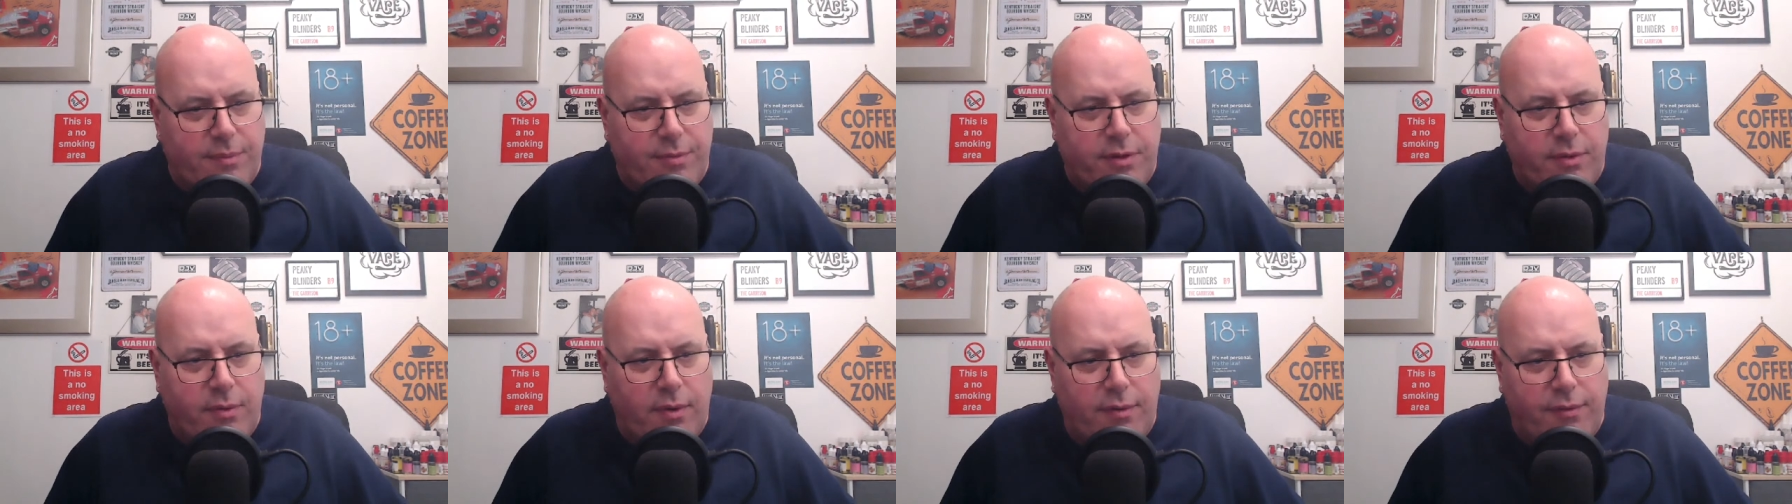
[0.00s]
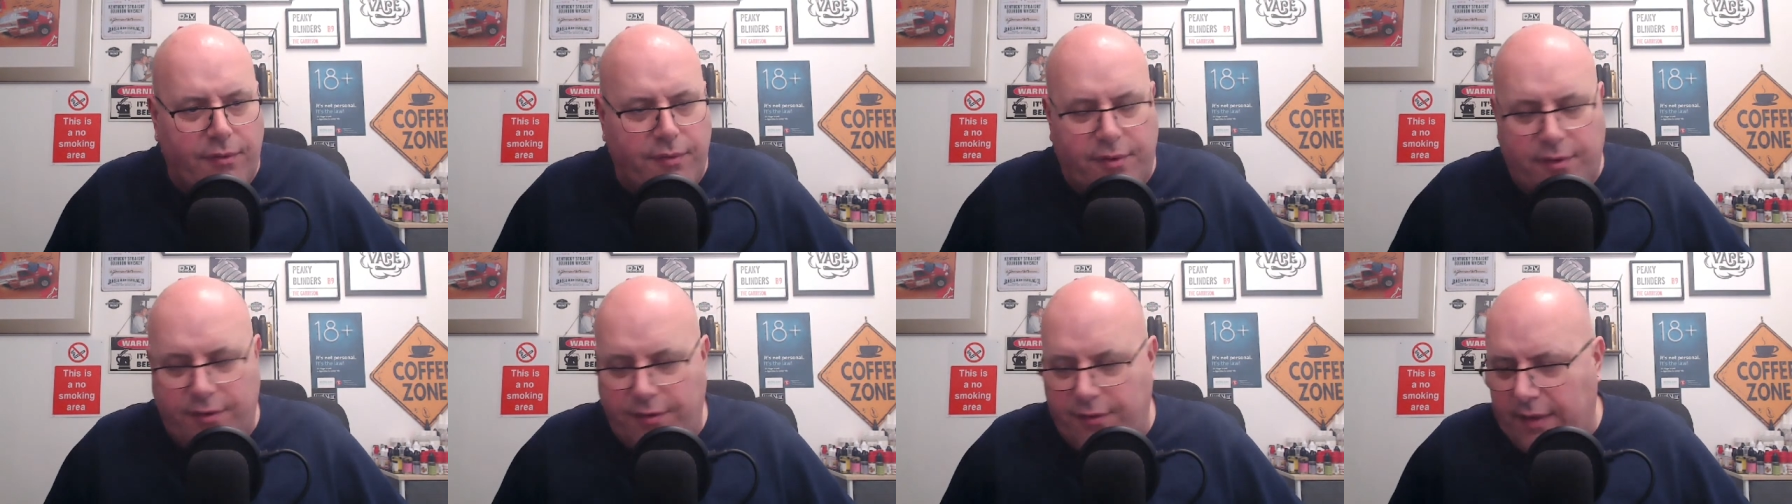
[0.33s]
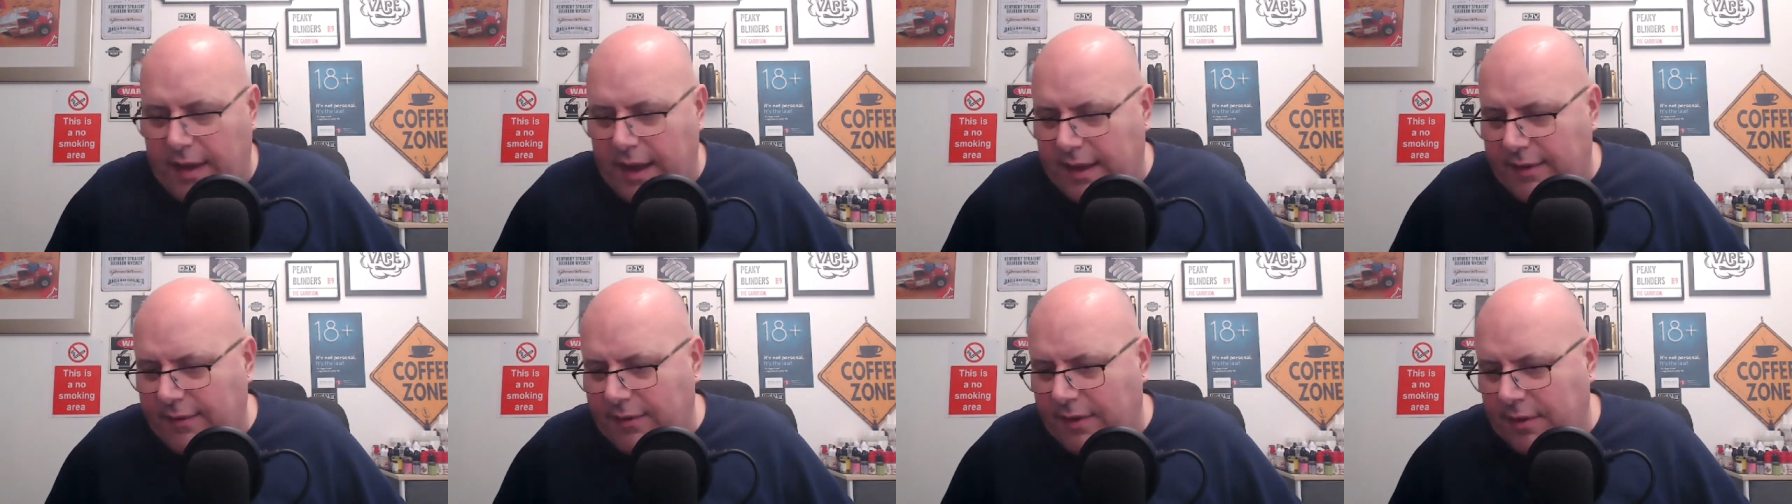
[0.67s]
you off for a
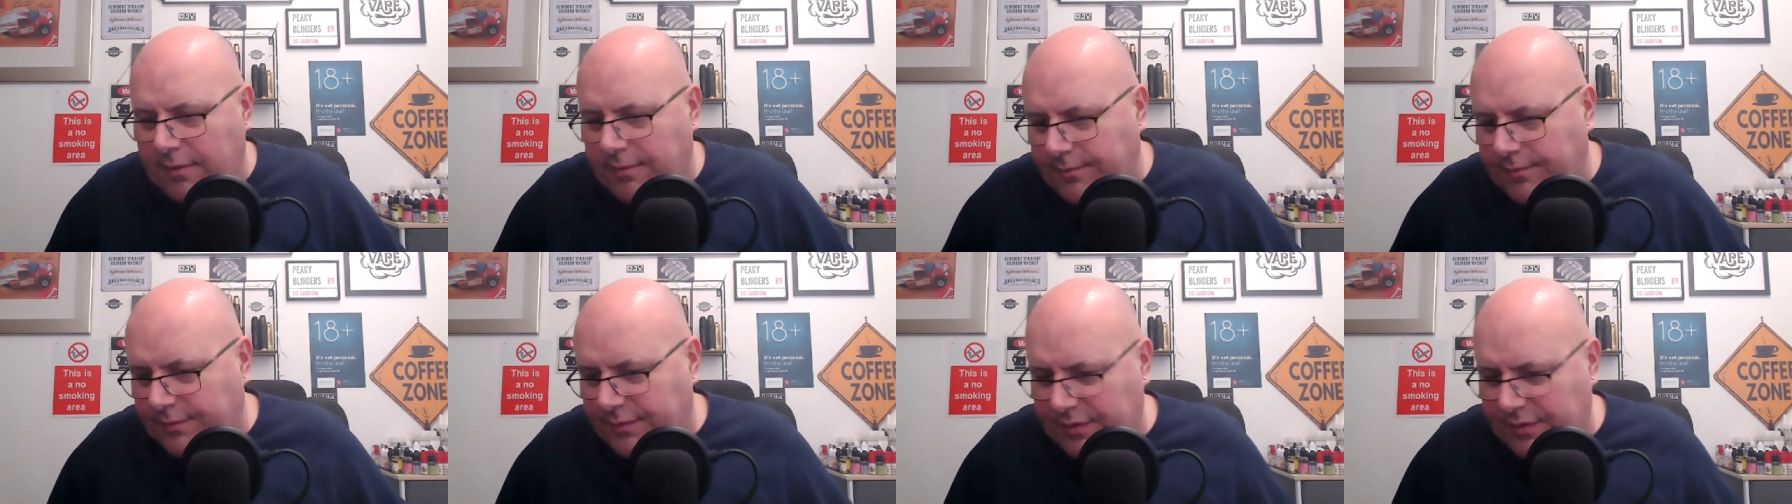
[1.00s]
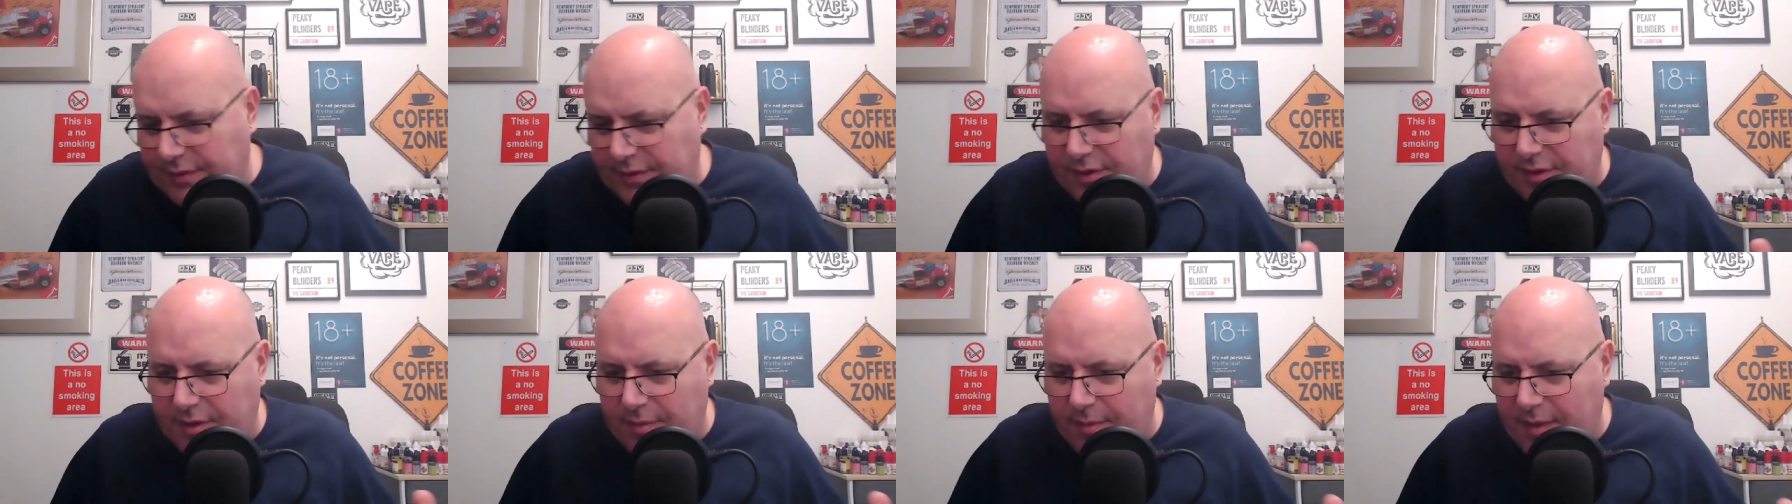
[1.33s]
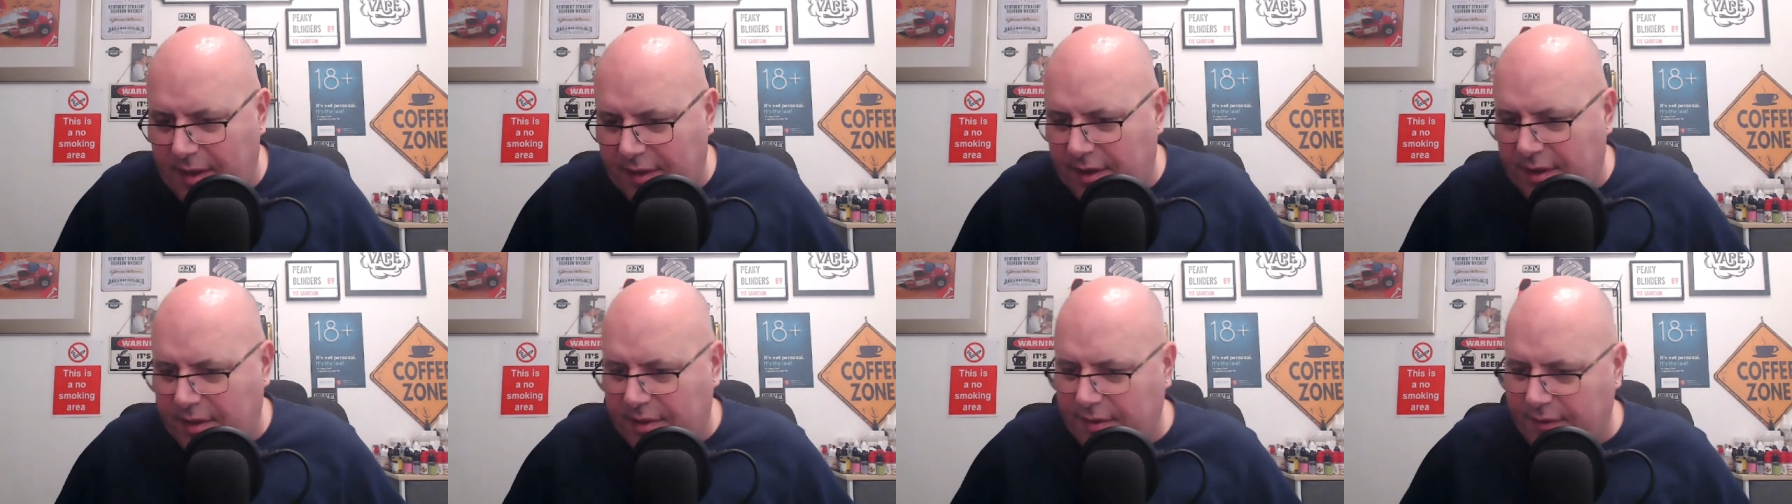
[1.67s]
£5, just
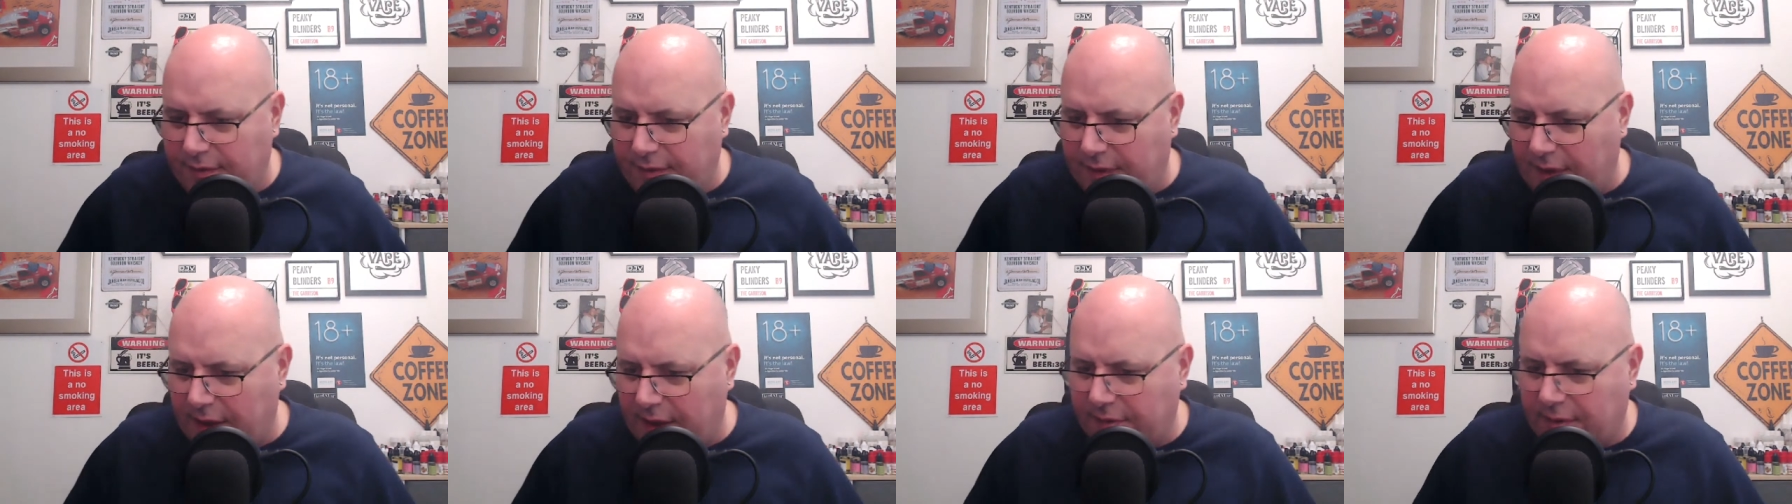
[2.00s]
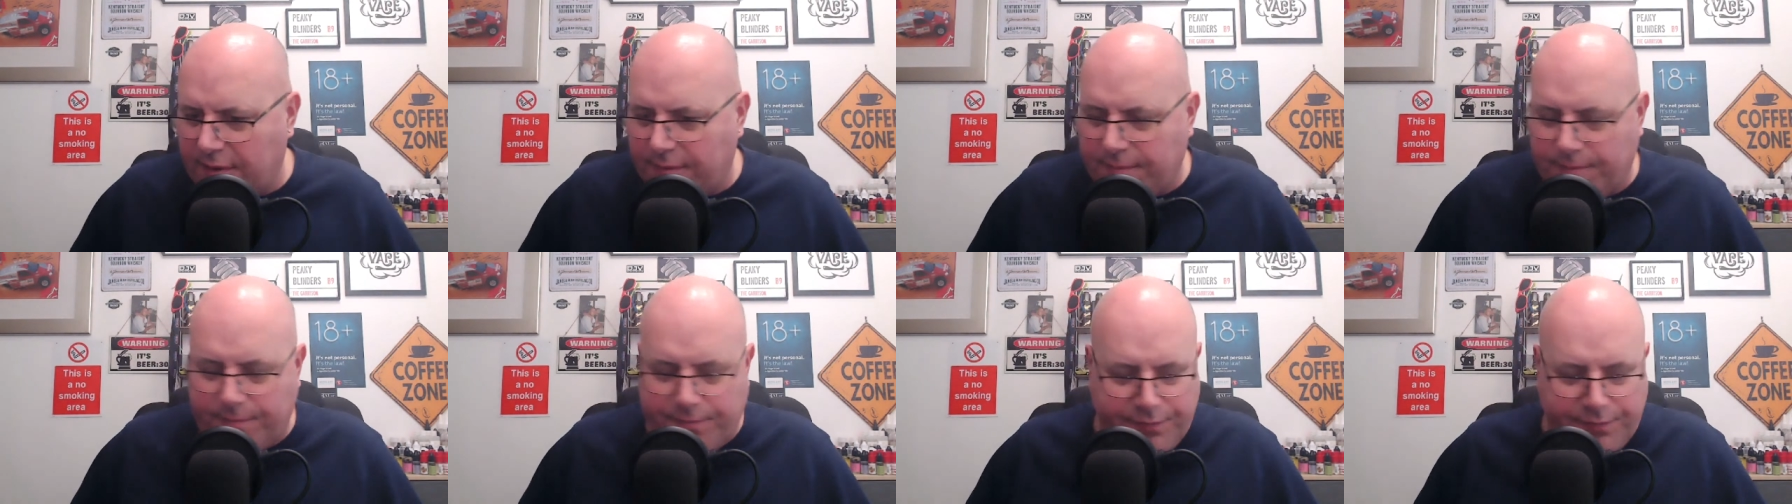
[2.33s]
imagine it's a £5.